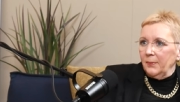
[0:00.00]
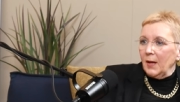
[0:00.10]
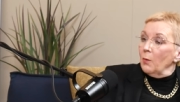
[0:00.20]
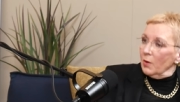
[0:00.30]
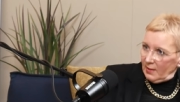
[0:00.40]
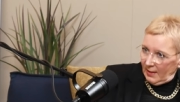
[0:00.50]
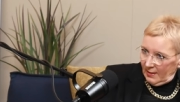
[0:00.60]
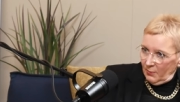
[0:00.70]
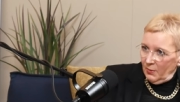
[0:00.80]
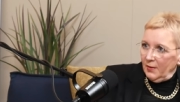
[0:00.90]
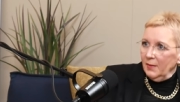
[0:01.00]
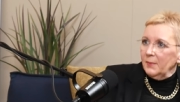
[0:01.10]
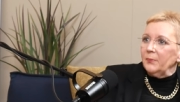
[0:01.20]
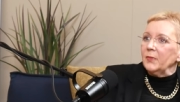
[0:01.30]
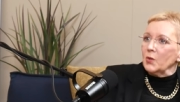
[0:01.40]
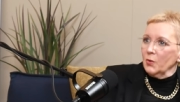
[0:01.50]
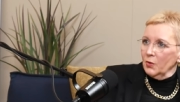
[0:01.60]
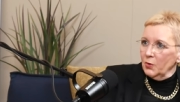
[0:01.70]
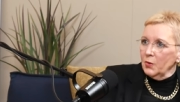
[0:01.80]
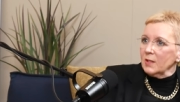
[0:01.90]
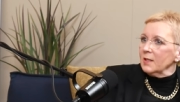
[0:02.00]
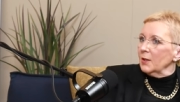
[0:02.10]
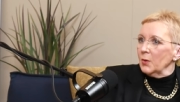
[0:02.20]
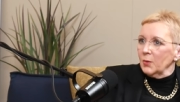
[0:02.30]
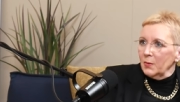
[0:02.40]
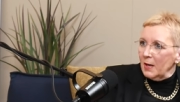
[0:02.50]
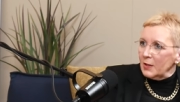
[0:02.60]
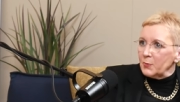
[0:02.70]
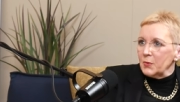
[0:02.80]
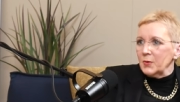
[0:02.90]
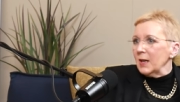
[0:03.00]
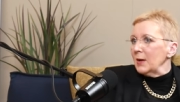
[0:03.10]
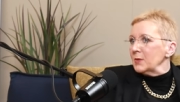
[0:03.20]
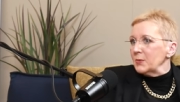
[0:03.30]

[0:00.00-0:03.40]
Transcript: I worked together with her. Yeah, so the two of us done all the mass programs.